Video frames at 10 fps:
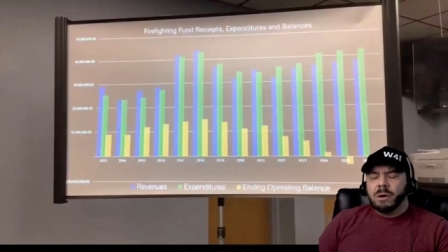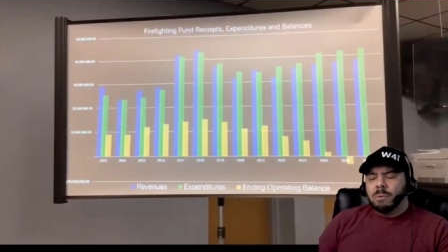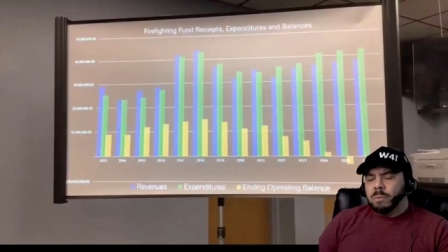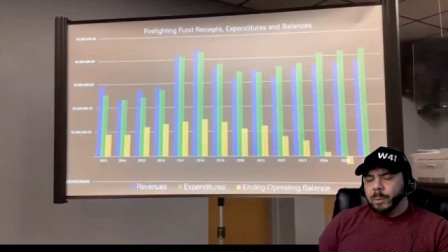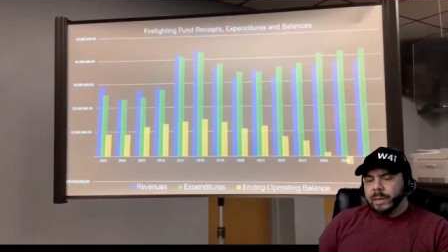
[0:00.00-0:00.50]

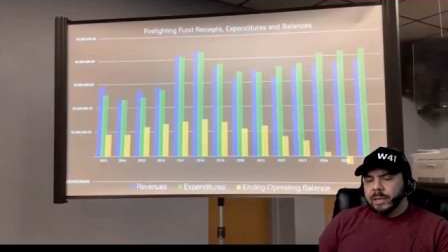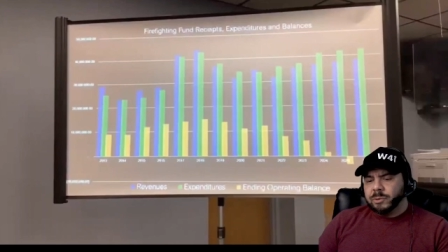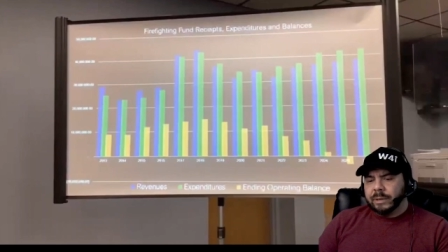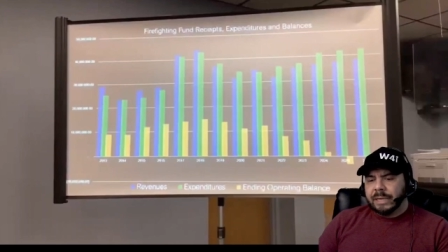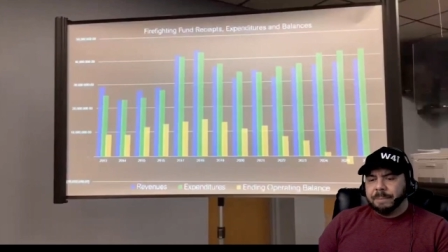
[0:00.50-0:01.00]
what we need
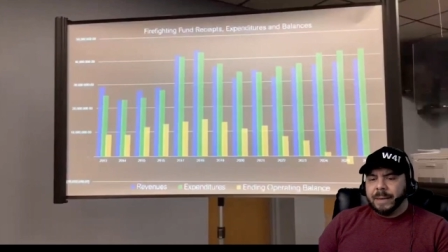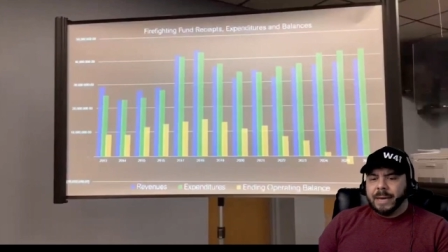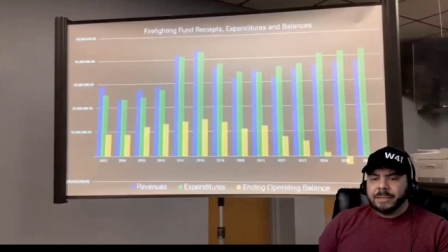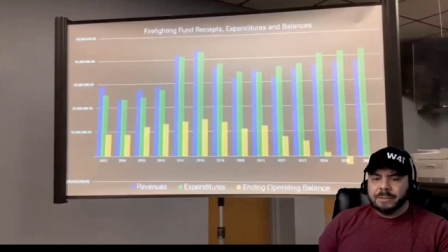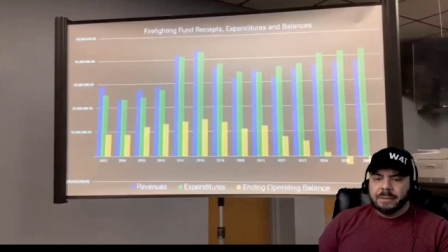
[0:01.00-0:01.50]
to
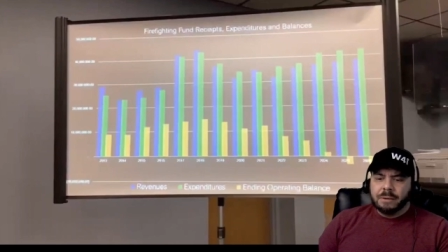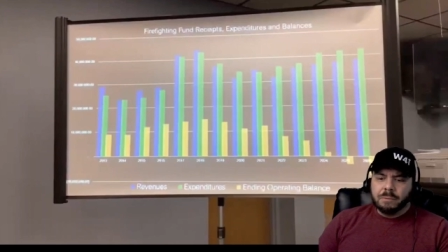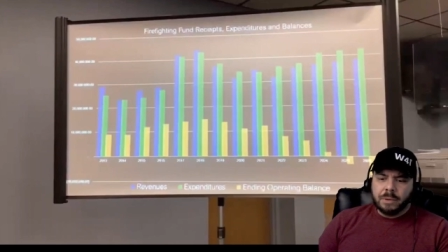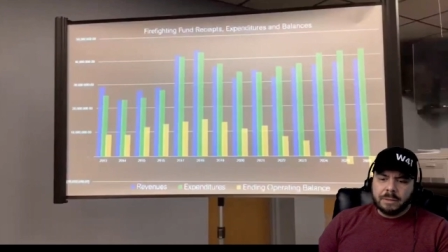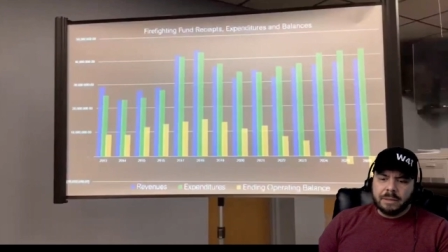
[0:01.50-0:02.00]
expect,
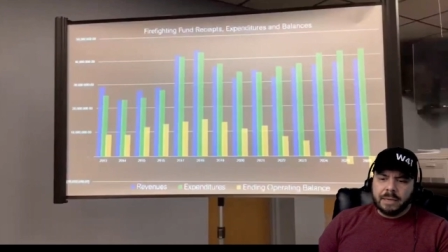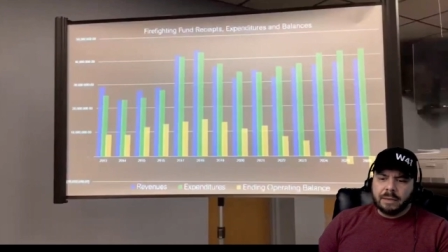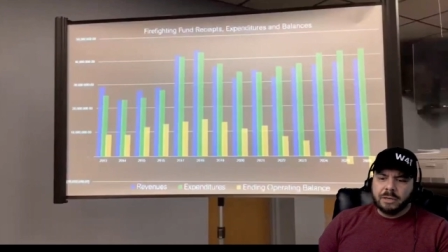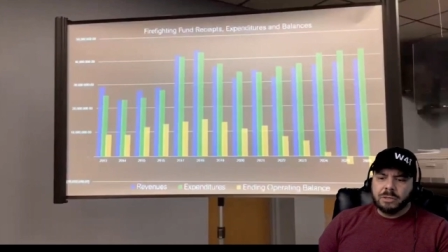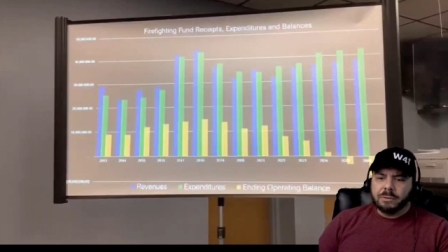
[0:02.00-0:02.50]
what the
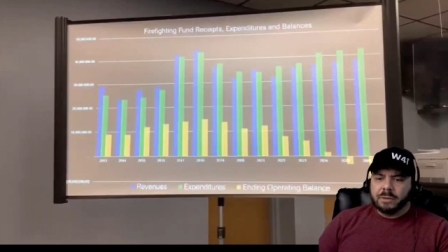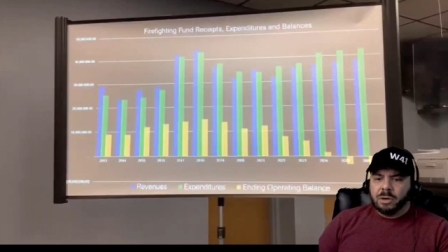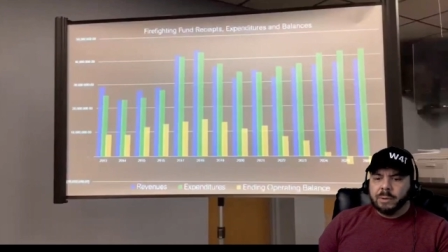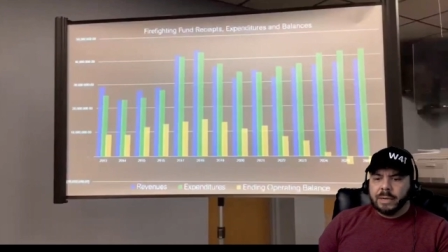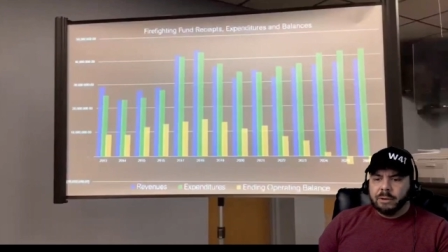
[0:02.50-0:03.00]
things are
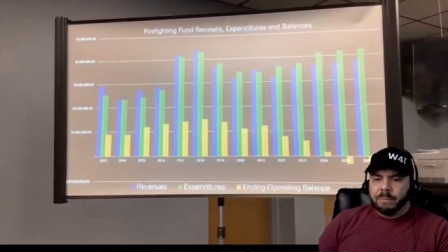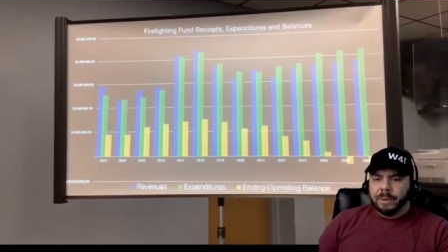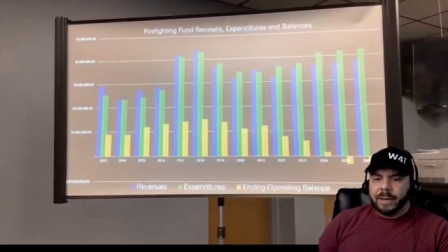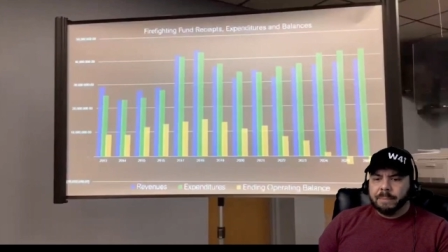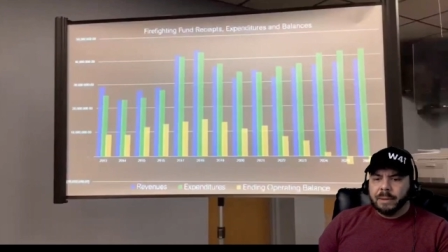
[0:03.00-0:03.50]
going down the
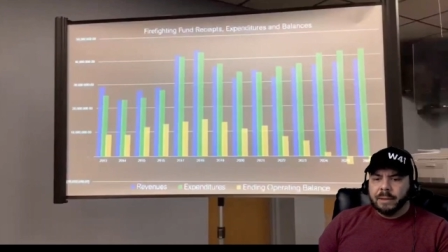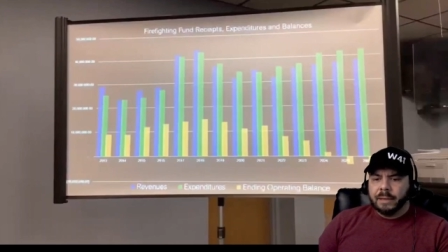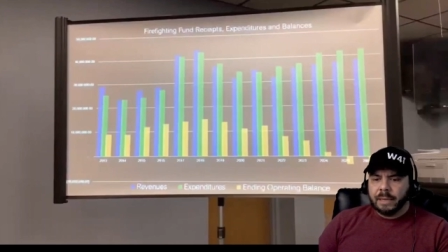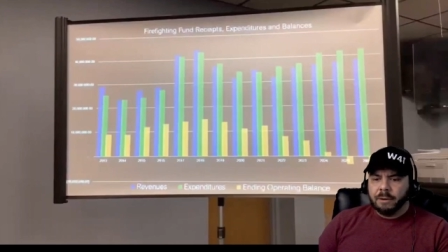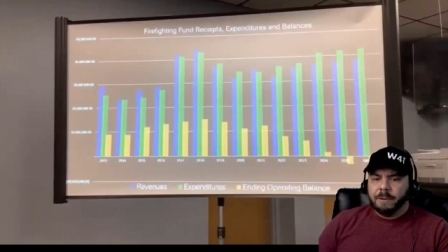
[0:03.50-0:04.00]
pipe.
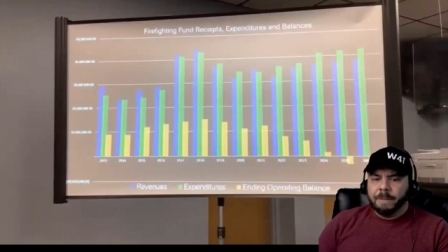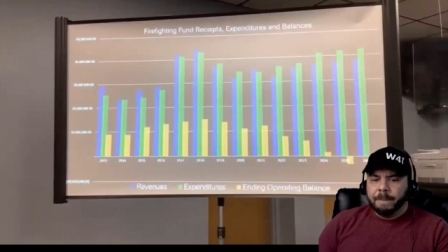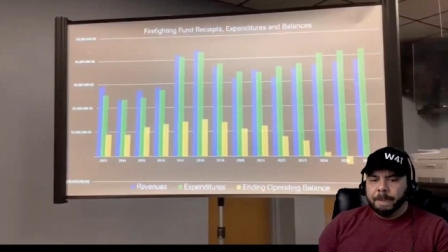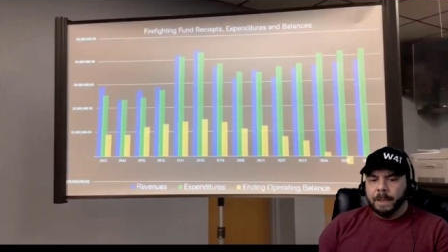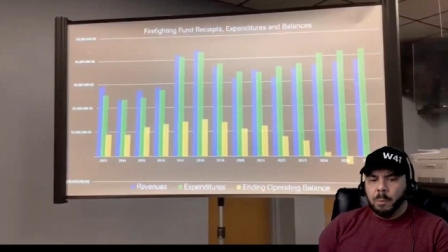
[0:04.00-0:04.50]
So
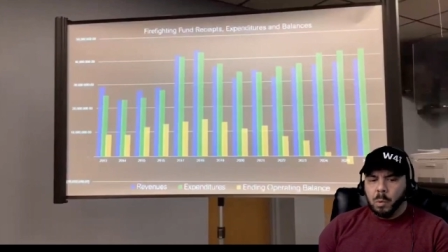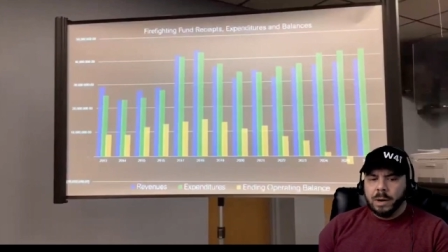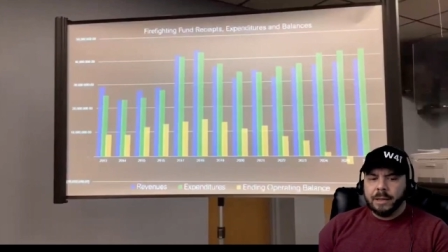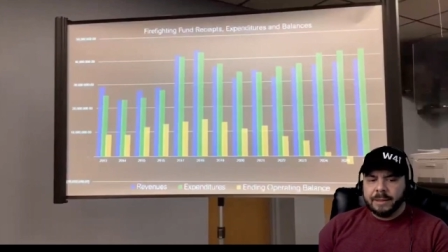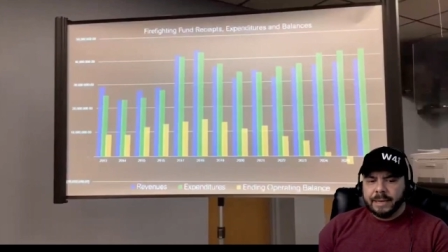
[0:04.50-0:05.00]

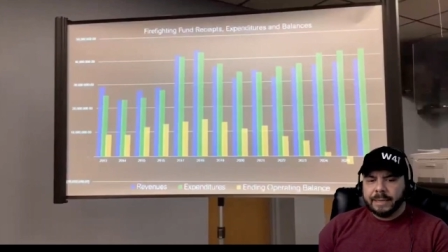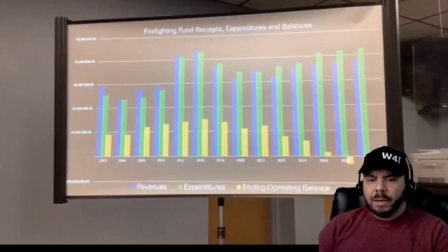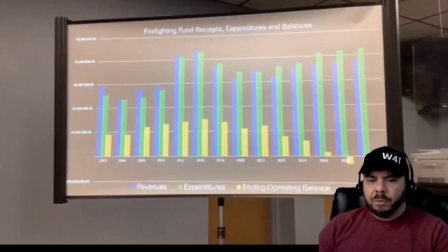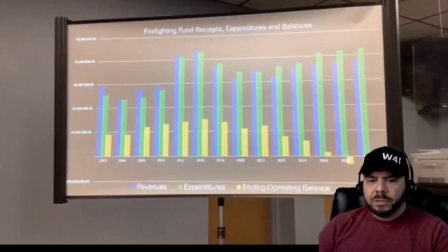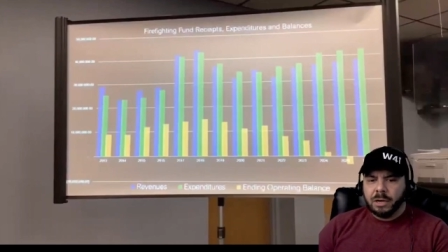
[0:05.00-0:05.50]
one of the things
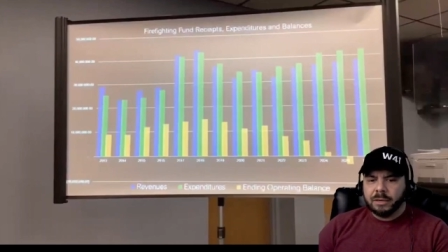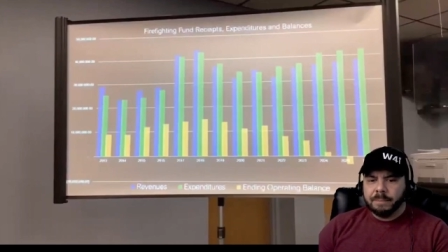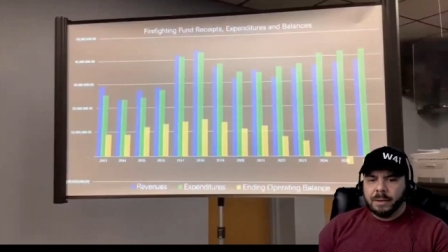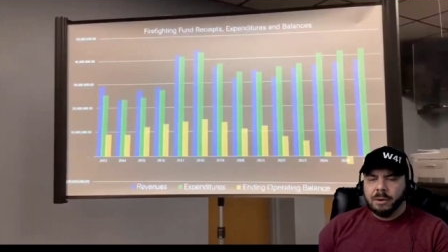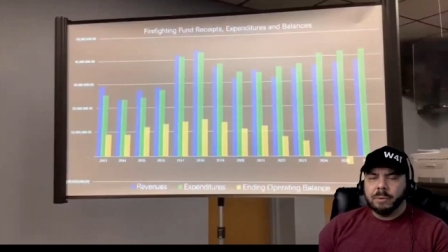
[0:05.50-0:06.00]
that were talked
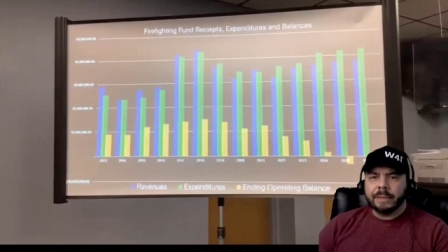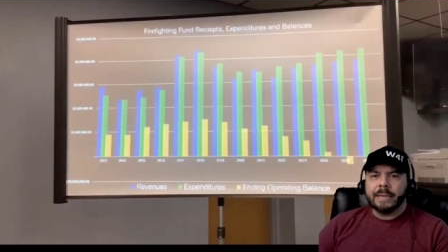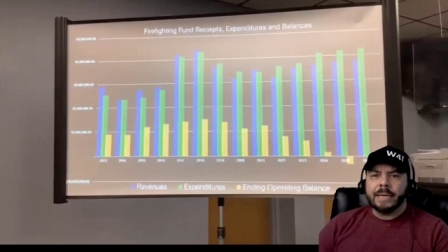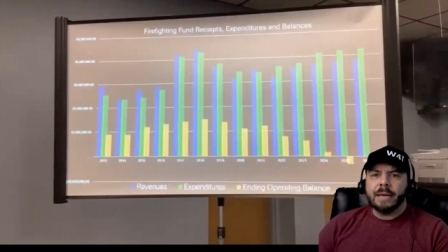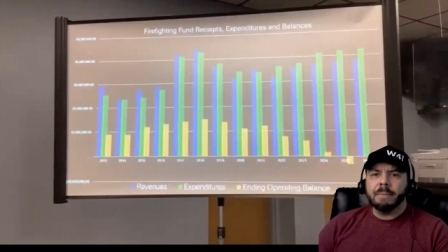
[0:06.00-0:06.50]
about was
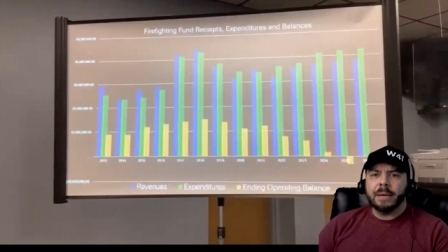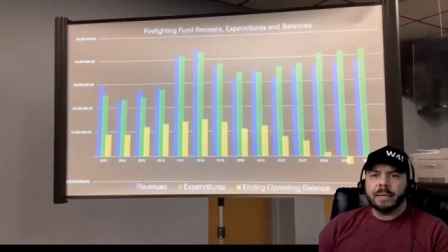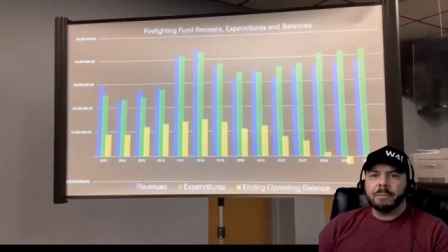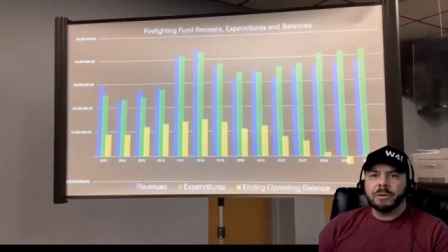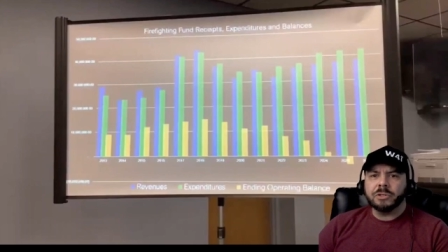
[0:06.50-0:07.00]
the
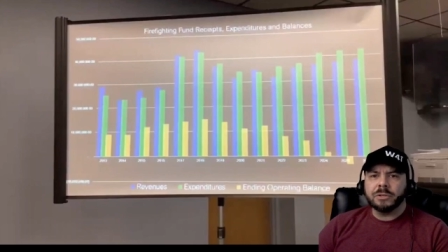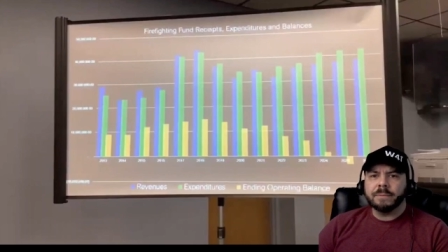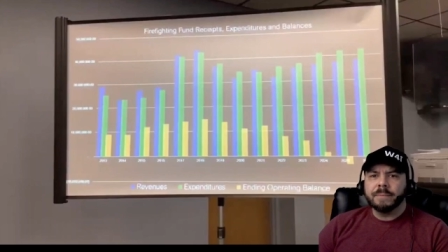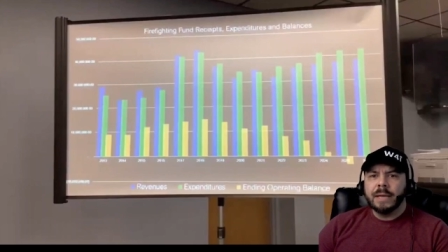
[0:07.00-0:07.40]
EMS merger.